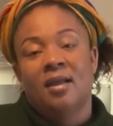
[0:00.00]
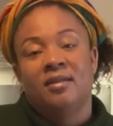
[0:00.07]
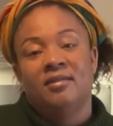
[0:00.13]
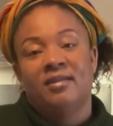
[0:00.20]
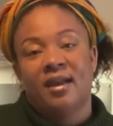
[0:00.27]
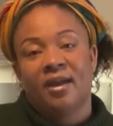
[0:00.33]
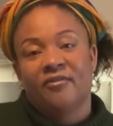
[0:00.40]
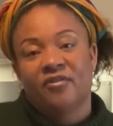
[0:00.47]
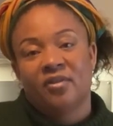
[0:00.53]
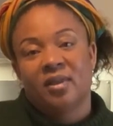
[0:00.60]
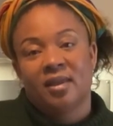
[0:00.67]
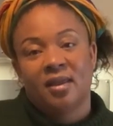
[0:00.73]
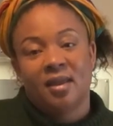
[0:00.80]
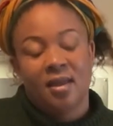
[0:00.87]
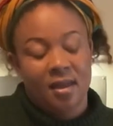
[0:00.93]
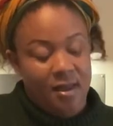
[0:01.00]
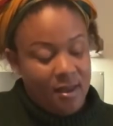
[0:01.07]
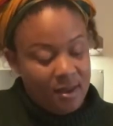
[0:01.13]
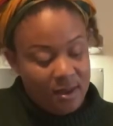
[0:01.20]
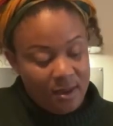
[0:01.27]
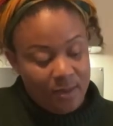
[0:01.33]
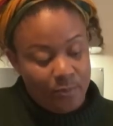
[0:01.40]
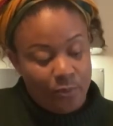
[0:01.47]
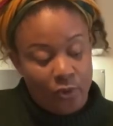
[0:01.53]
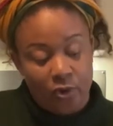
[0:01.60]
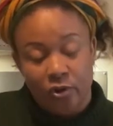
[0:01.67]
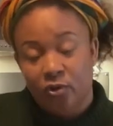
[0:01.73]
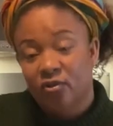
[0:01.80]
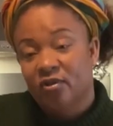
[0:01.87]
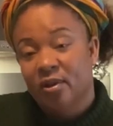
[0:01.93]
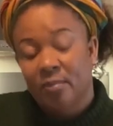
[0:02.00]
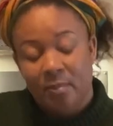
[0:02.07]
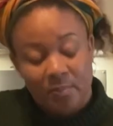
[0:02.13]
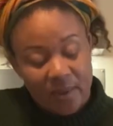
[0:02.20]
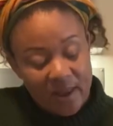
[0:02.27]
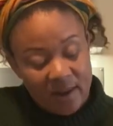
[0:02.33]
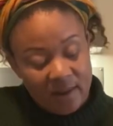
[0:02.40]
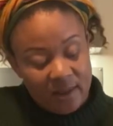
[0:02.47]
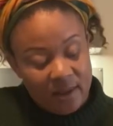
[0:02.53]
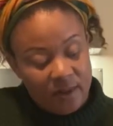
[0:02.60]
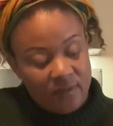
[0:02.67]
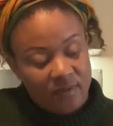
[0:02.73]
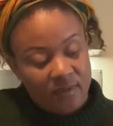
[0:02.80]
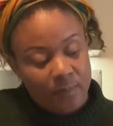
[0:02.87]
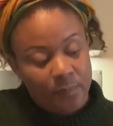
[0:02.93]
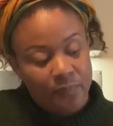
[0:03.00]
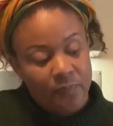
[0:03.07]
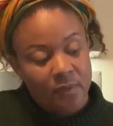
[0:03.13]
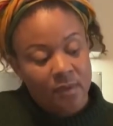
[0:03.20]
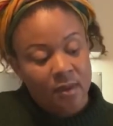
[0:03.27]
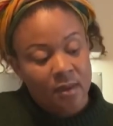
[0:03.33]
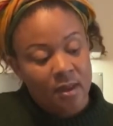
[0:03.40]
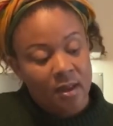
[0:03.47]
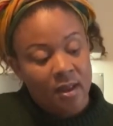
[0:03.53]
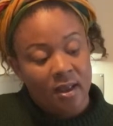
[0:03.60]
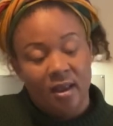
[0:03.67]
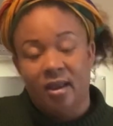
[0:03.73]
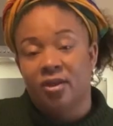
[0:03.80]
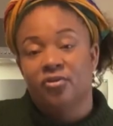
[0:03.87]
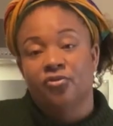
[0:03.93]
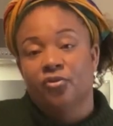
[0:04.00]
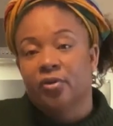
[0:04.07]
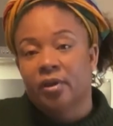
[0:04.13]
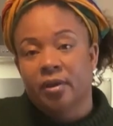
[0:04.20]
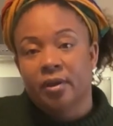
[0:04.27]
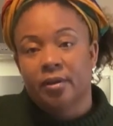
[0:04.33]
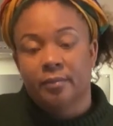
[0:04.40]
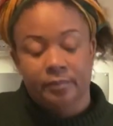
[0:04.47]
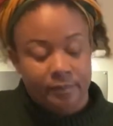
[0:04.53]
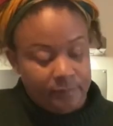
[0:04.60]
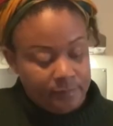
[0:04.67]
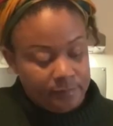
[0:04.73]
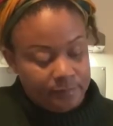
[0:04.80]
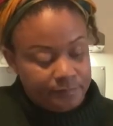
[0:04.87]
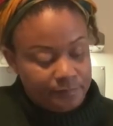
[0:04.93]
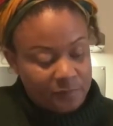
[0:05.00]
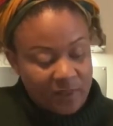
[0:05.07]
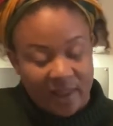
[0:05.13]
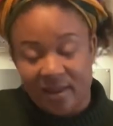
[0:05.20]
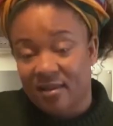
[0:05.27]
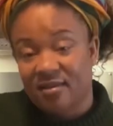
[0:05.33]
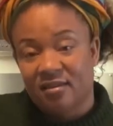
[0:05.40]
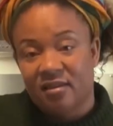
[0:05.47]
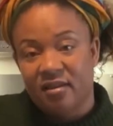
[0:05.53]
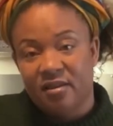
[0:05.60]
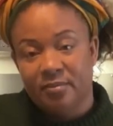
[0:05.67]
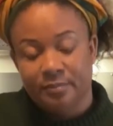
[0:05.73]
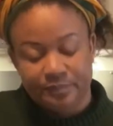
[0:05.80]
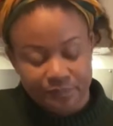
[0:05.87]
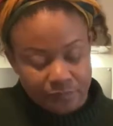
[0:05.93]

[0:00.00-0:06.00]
Definitely boil you some bay leaves and drink it like it's tea.